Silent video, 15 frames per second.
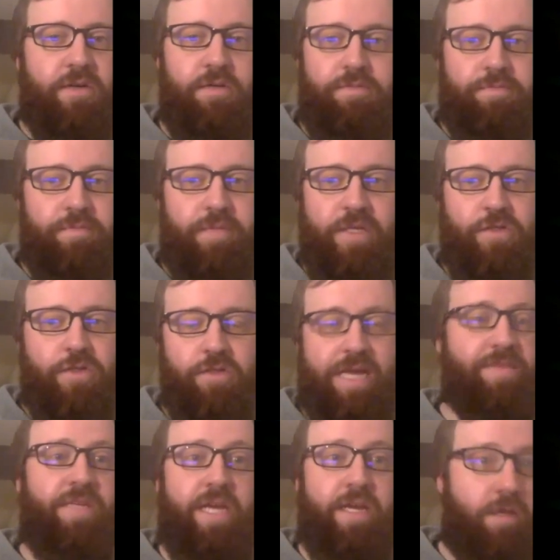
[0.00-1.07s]
or let's just
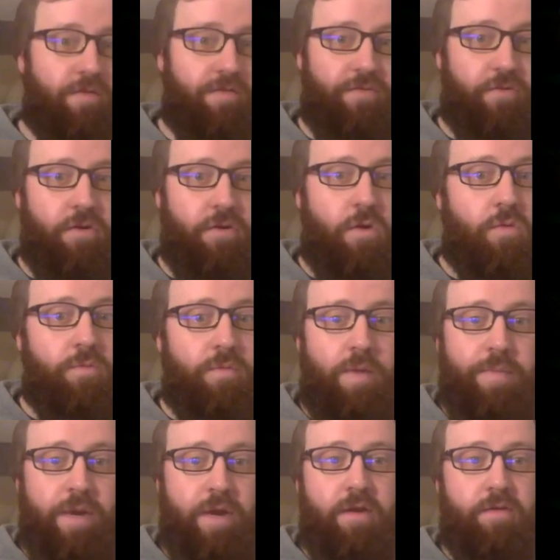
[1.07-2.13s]
have Dan on for no
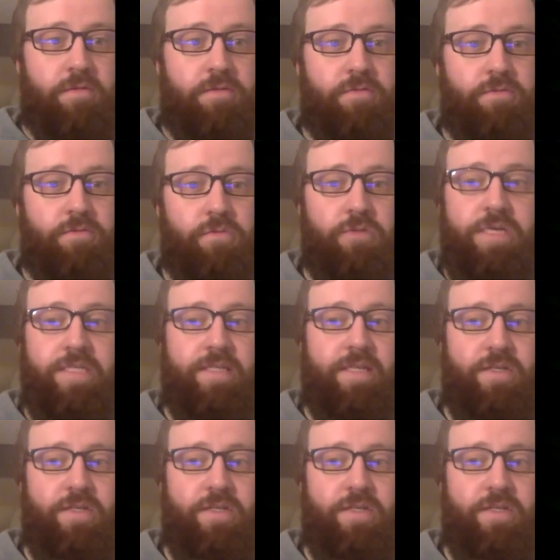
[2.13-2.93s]
apparent real reason.